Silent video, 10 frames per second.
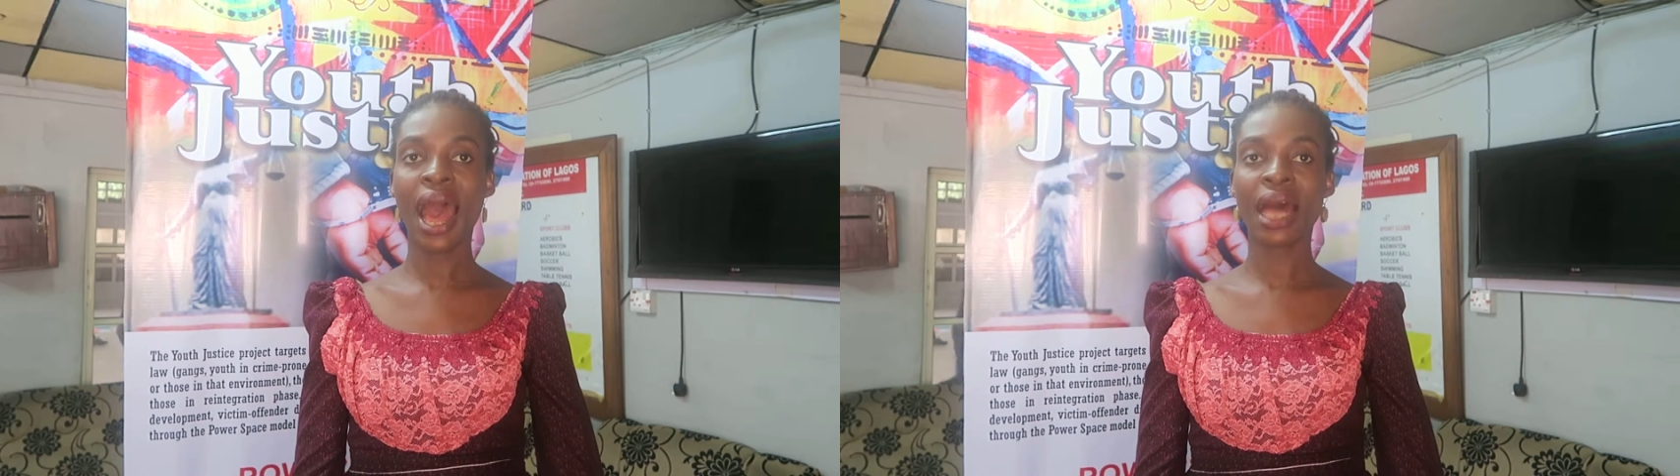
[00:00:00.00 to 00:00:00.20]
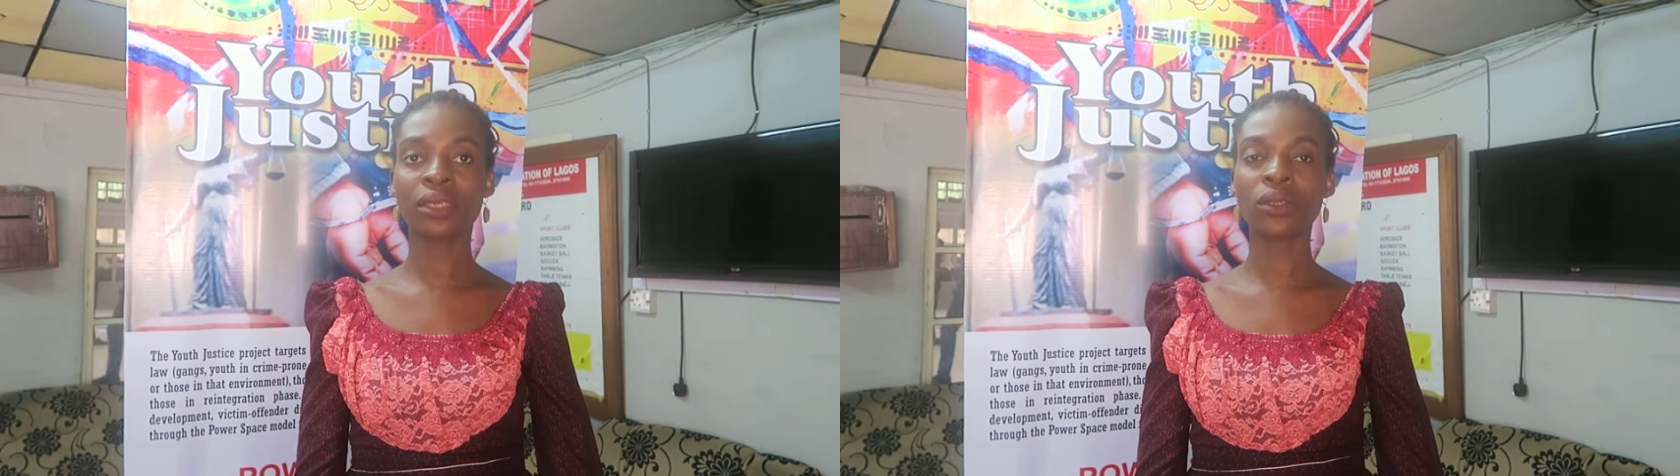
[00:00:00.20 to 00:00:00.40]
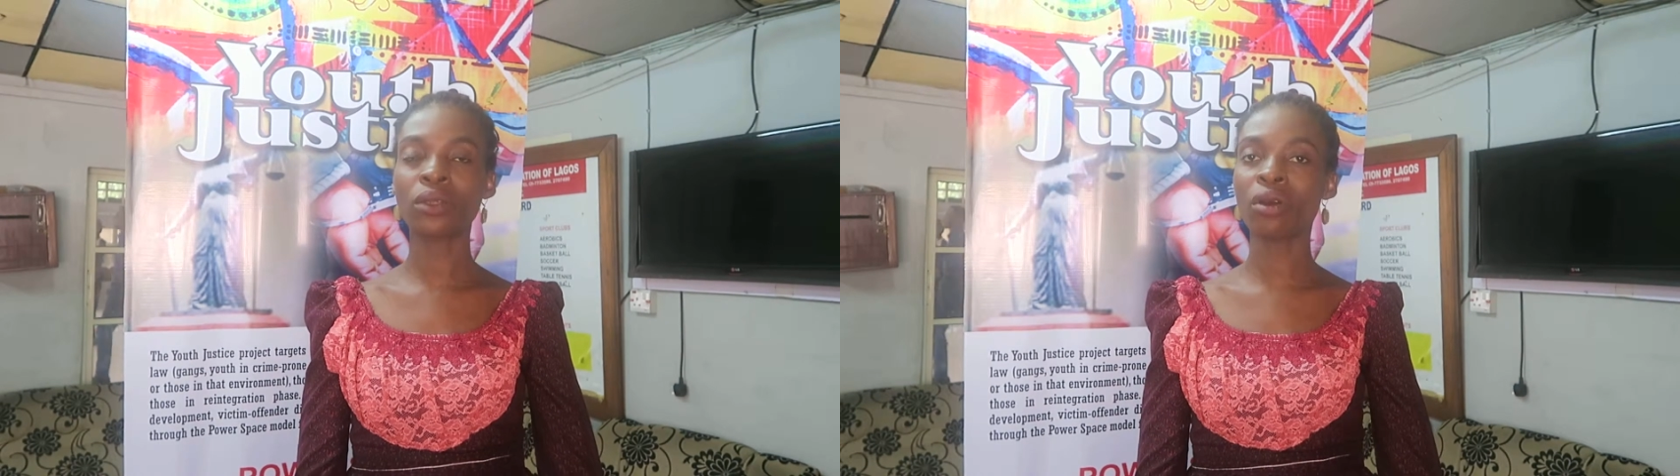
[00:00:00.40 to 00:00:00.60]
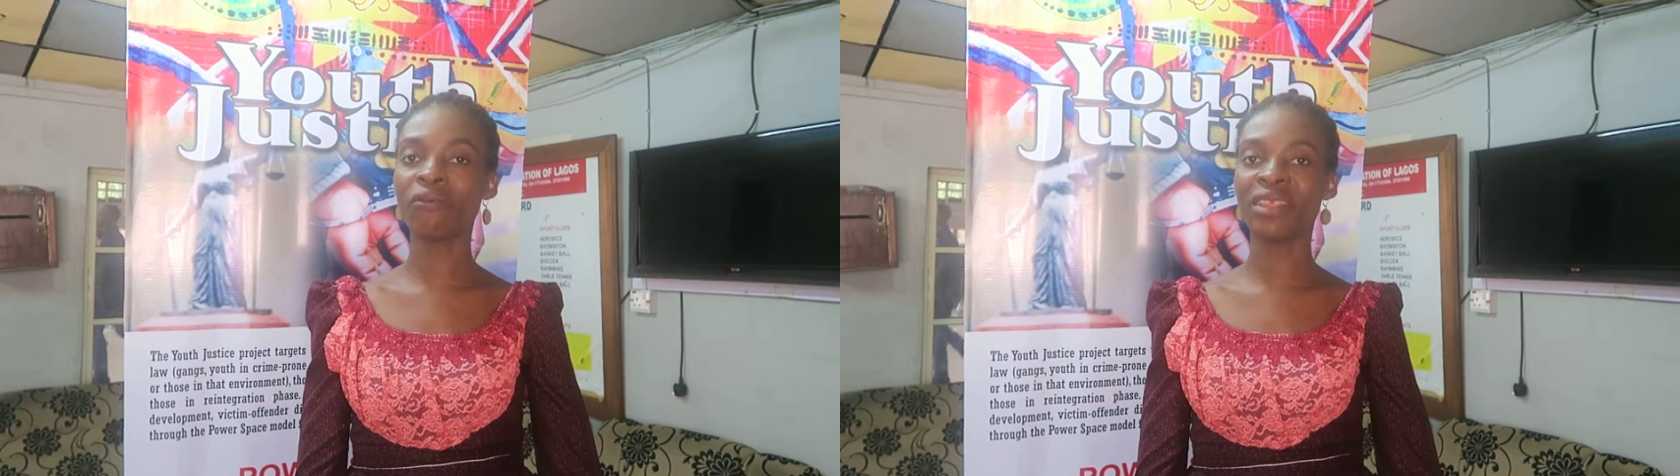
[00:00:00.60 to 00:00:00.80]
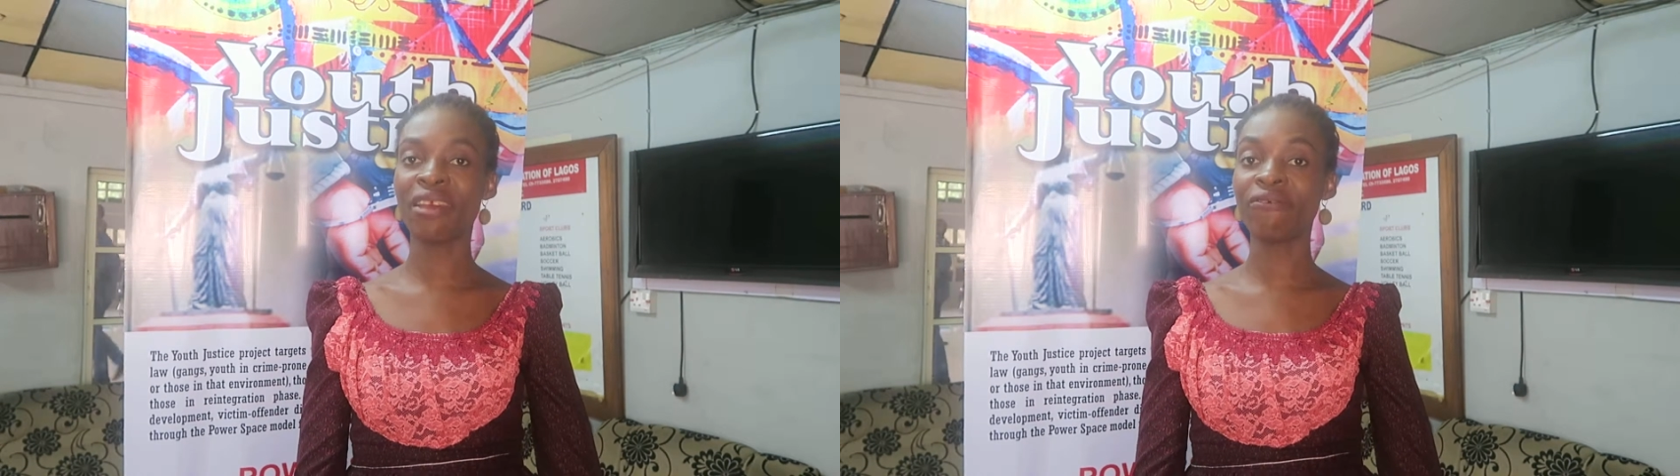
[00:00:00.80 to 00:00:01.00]
are sort
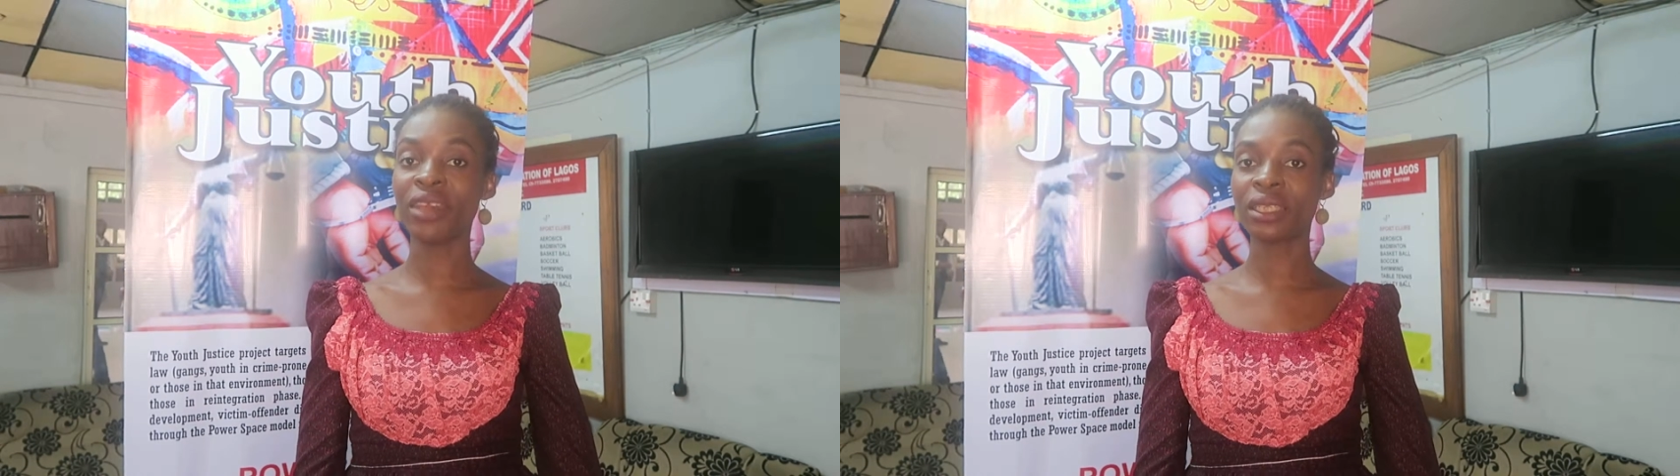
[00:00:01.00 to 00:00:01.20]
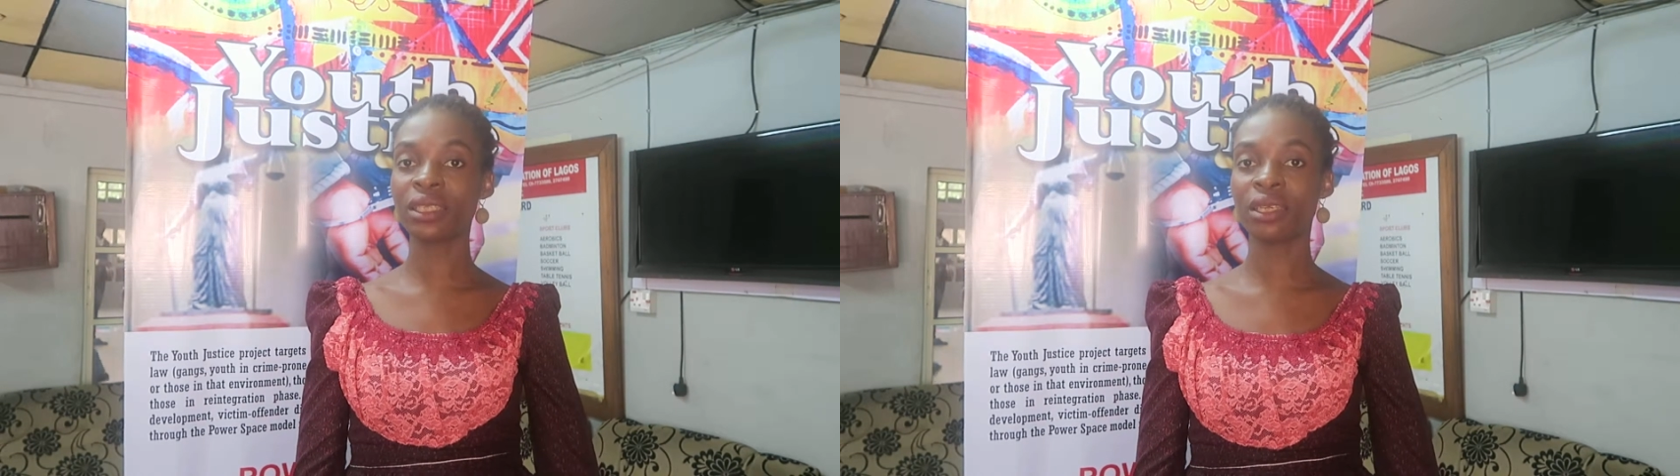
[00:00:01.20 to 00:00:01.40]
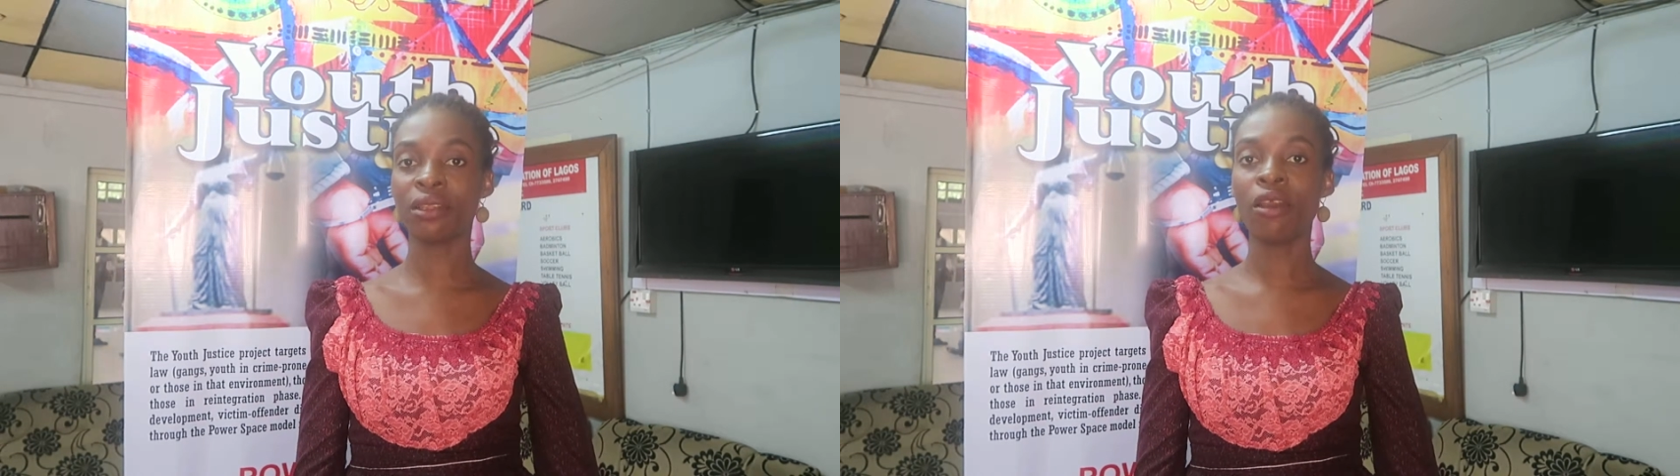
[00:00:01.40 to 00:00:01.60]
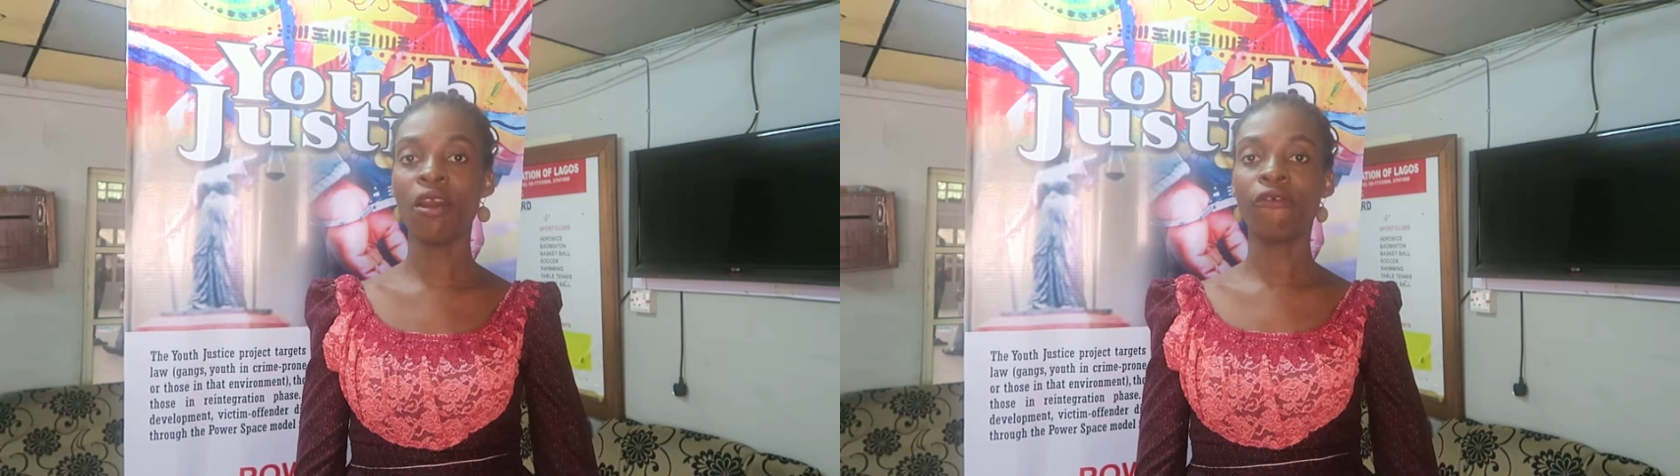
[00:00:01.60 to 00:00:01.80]
of deviating